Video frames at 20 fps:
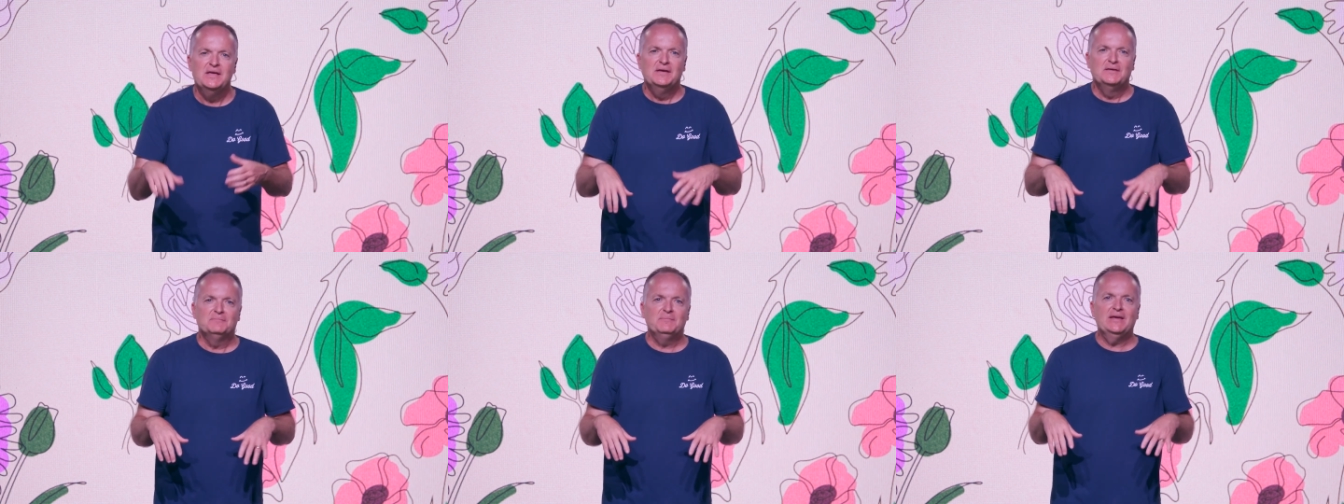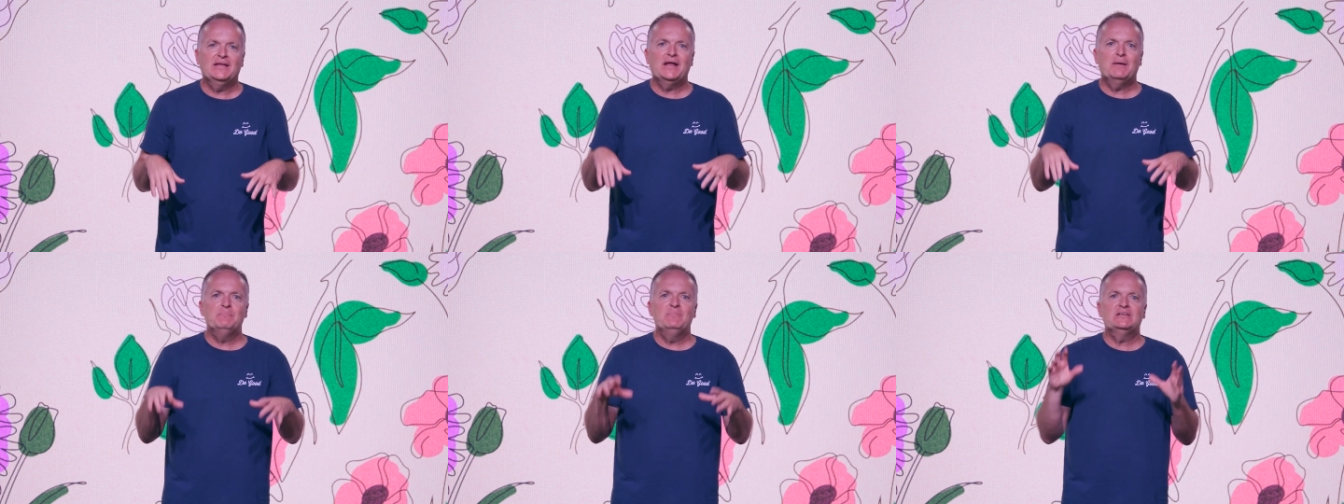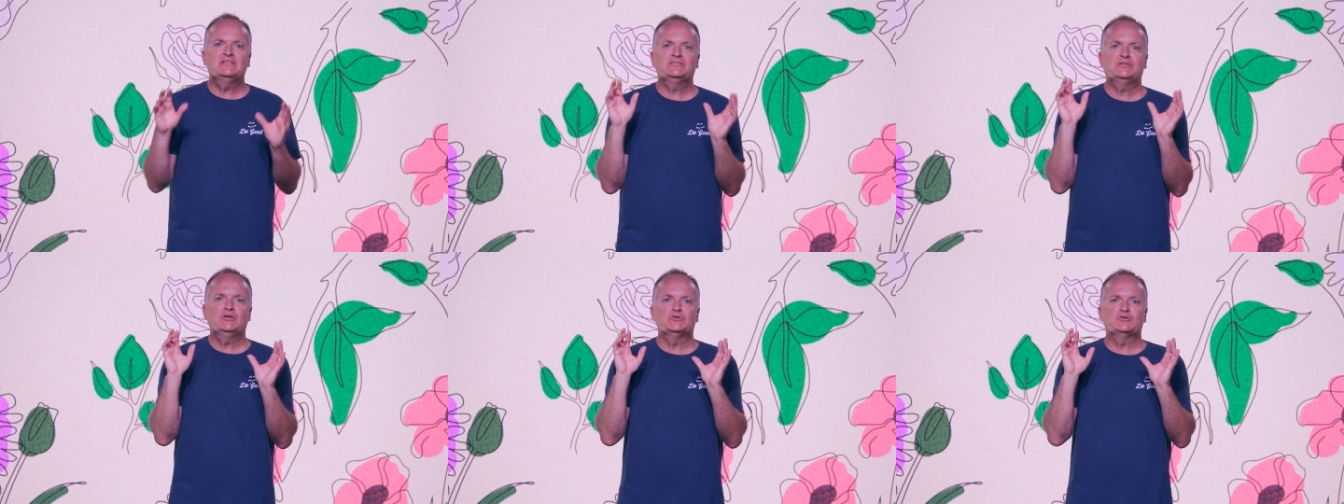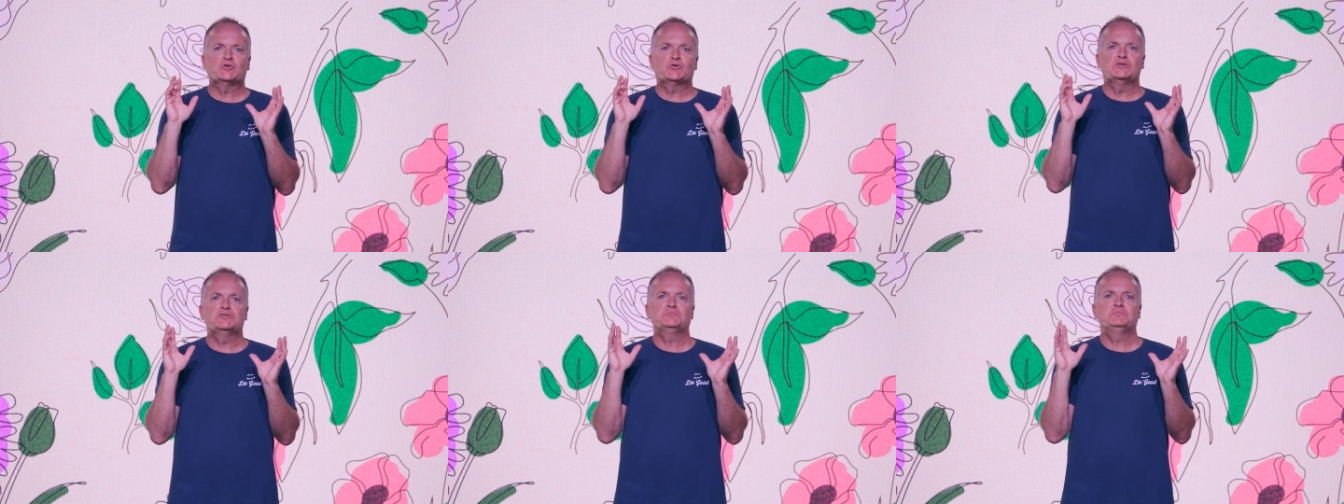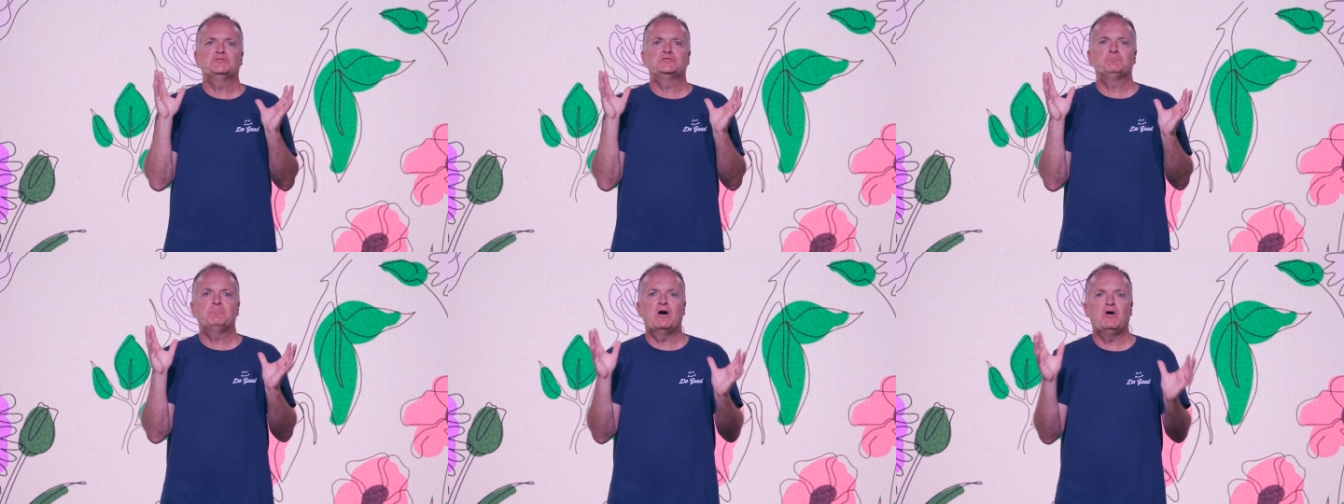Man, I miss those
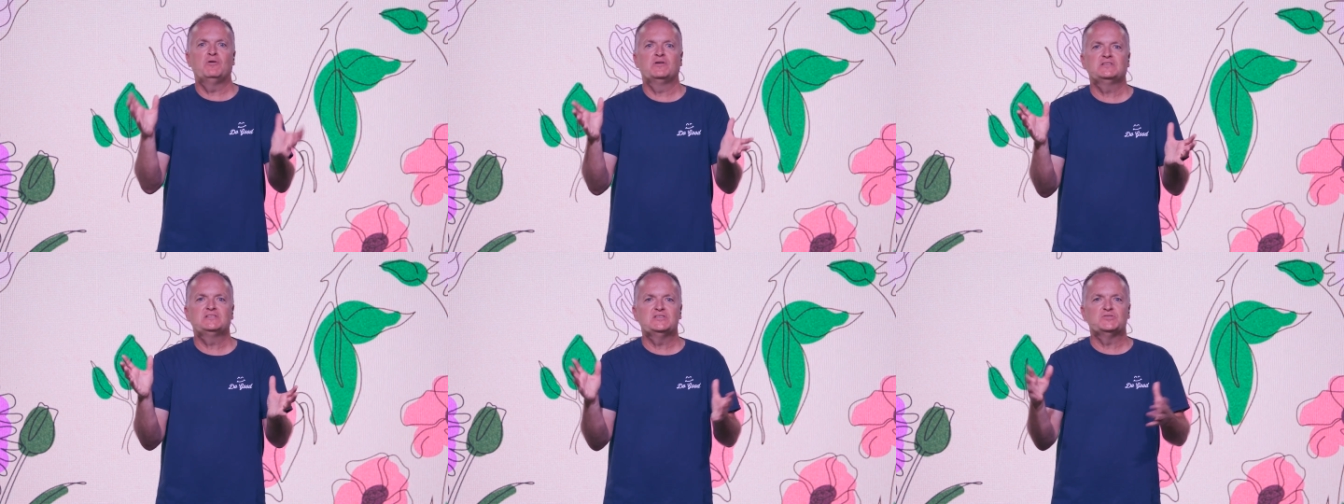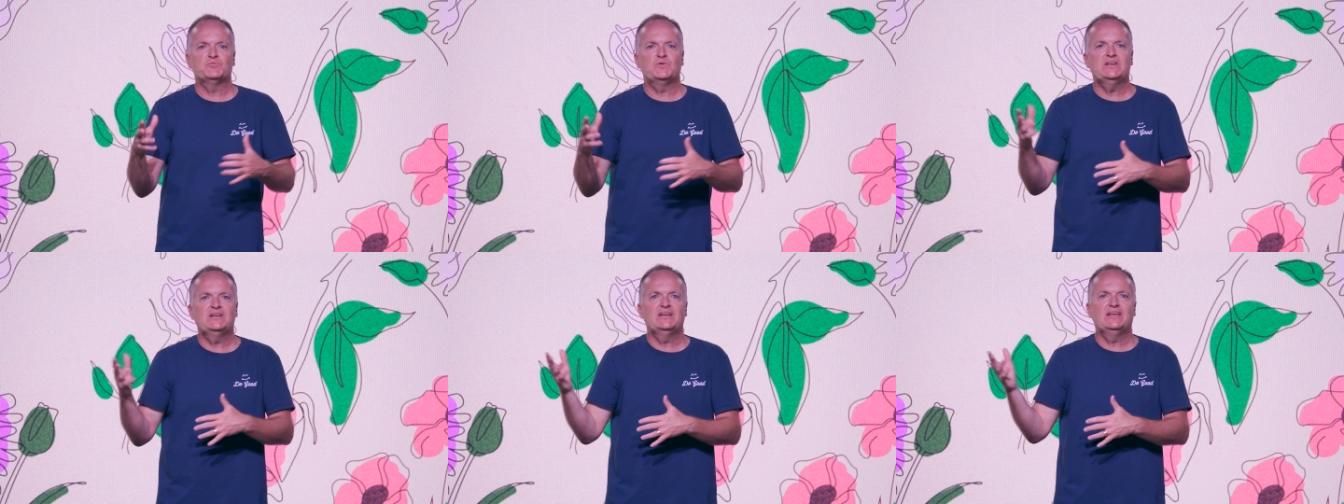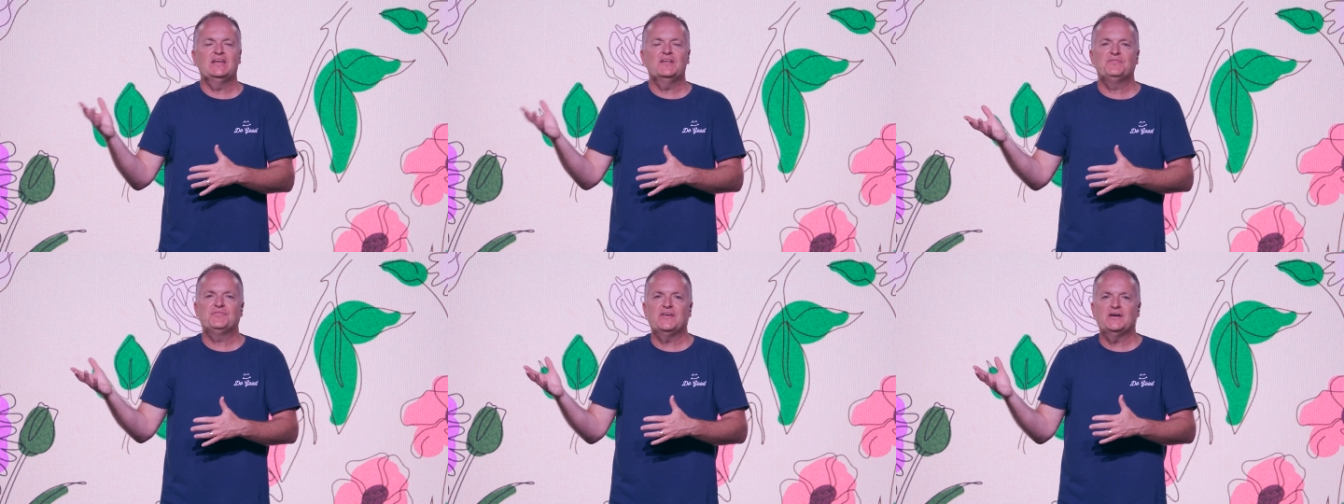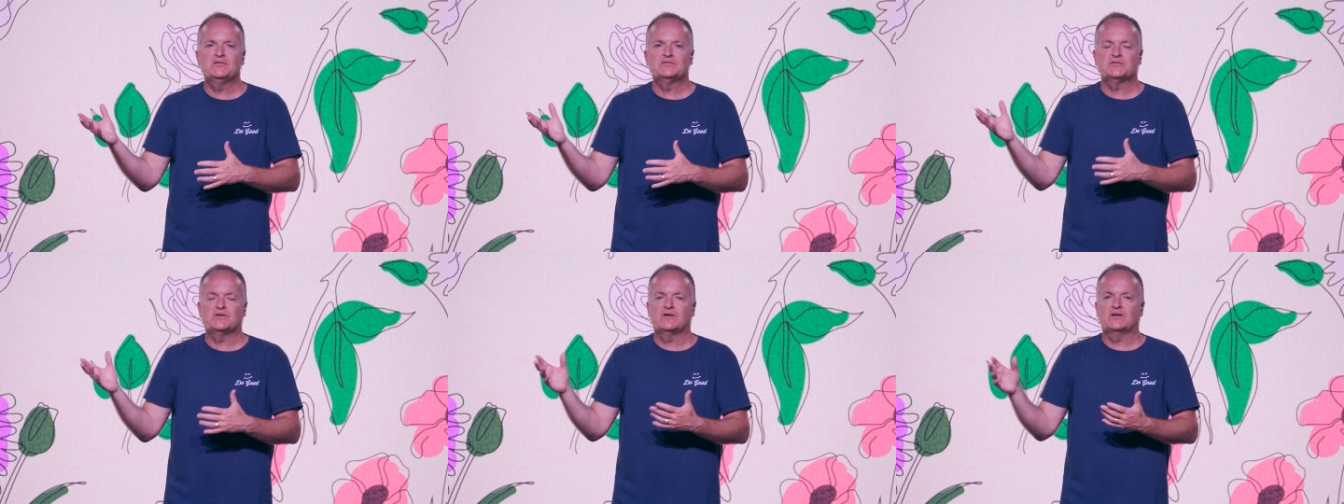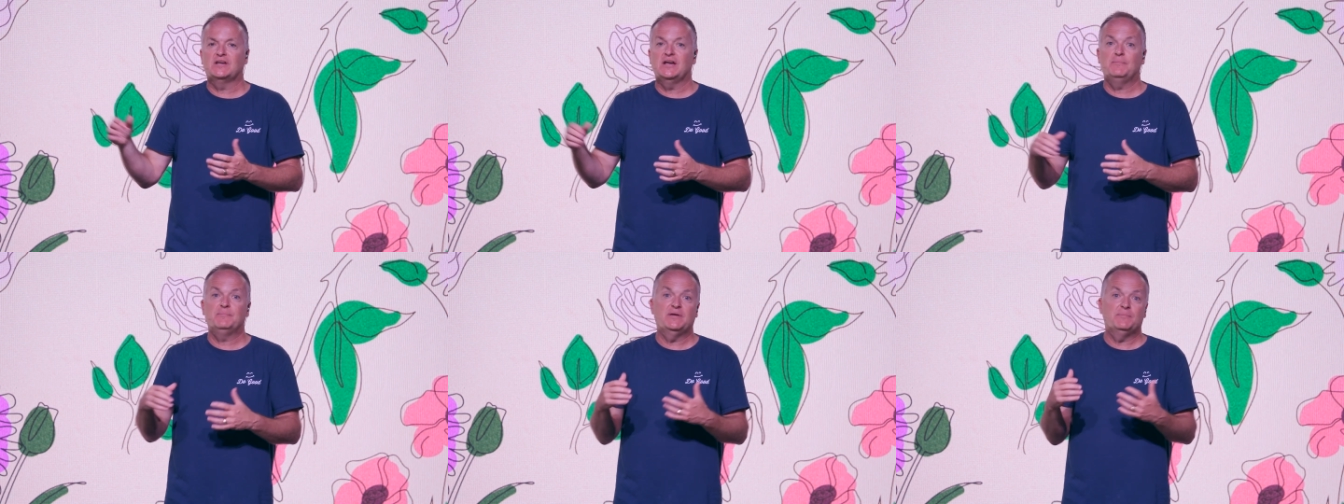Christmas bonuses. We didn't get those in our
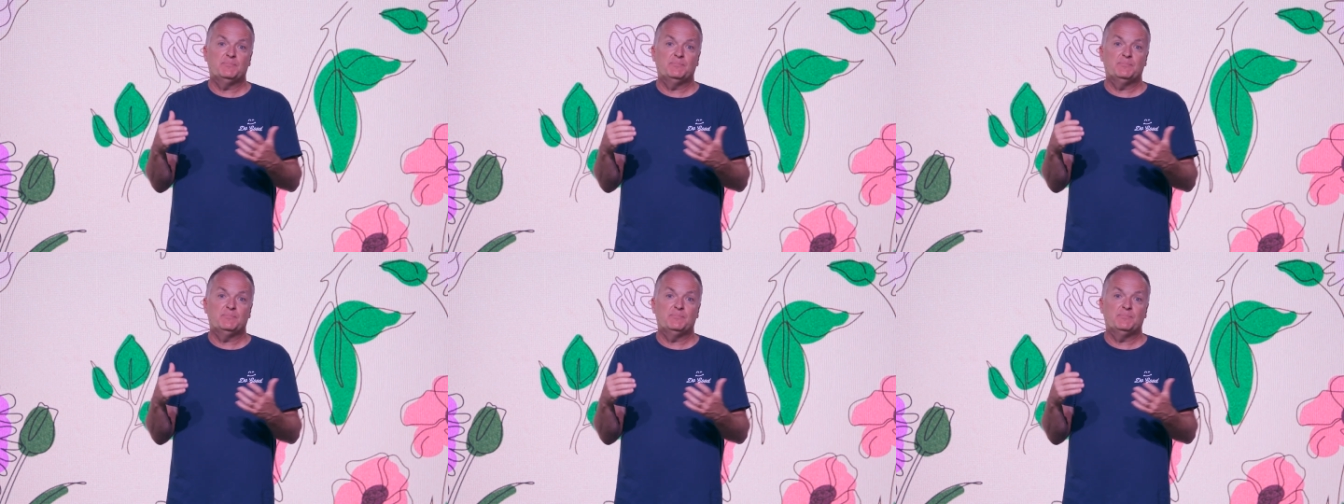company.